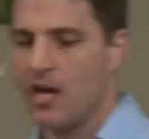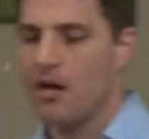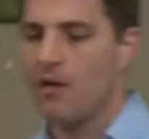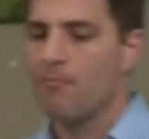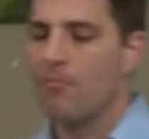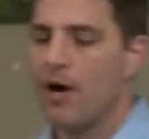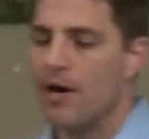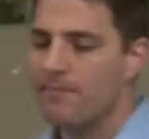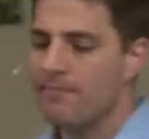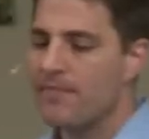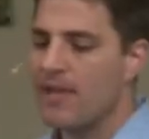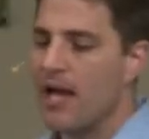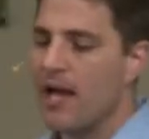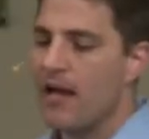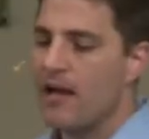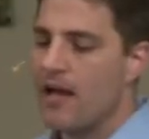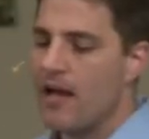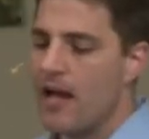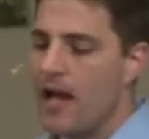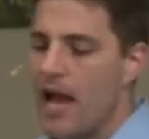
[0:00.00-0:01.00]
But
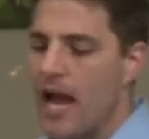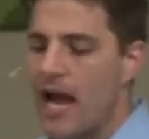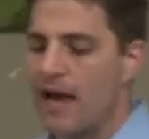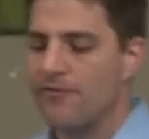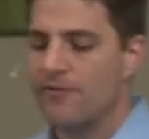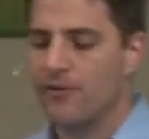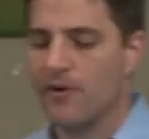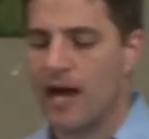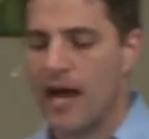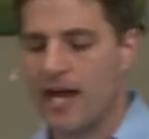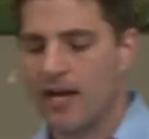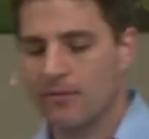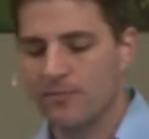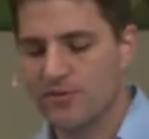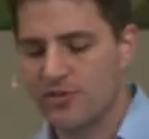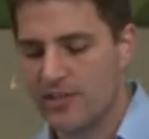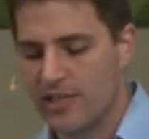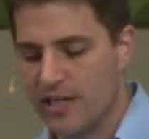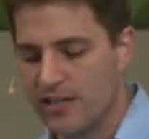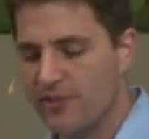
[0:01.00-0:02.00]
after Adam's
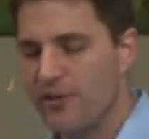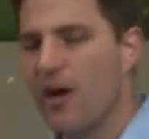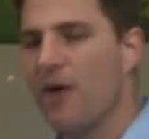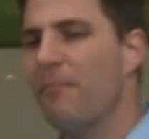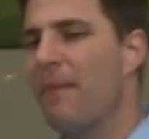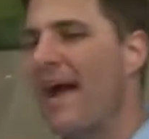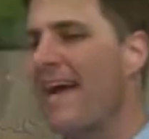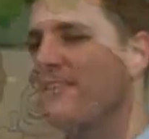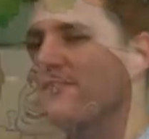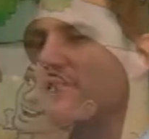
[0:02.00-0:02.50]
sin, you know how bad